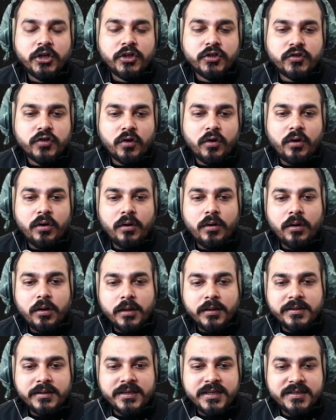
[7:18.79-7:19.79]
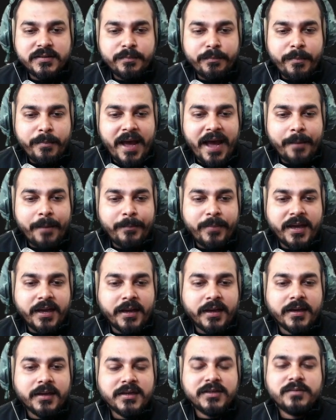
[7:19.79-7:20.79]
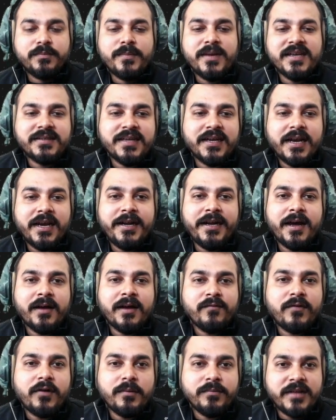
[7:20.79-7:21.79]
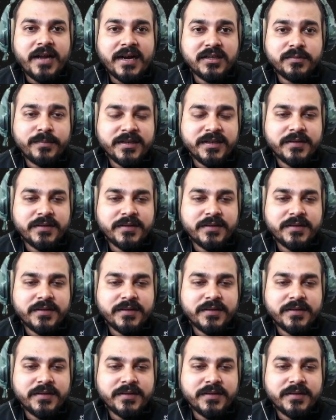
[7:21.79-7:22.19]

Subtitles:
So this mapping is basically done from that